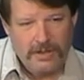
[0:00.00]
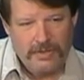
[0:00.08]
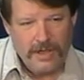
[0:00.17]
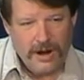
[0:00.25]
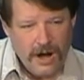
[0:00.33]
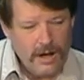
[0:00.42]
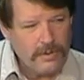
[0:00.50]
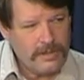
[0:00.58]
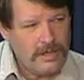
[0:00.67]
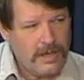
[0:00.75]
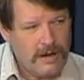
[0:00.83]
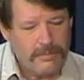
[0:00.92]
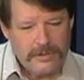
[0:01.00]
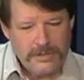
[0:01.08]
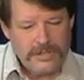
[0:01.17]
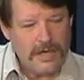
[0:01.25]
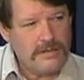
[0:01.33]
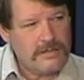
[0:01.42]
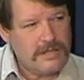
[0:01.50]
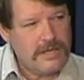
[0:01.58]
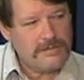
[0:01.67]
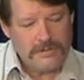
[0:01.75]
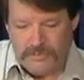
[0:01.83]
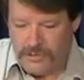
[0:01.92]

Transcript: that are what they are, but there's other things where